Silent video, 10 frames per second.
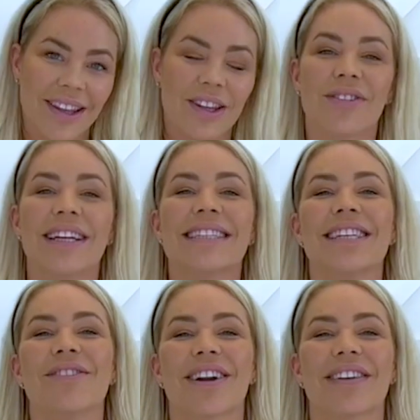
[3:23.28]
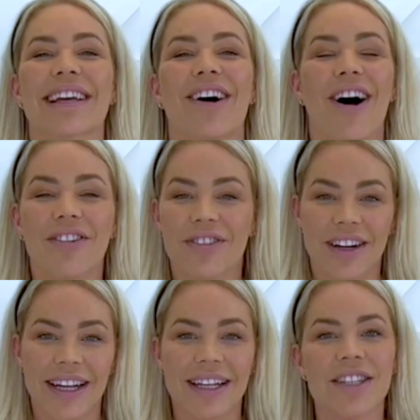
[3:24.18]
the reason you want to make an
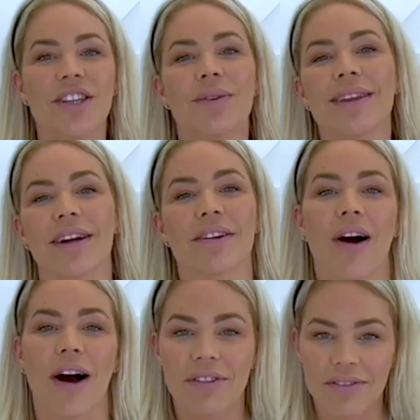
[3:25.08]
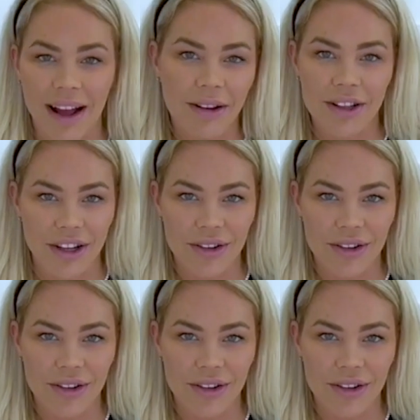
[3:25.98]
offering is you are there to offer value.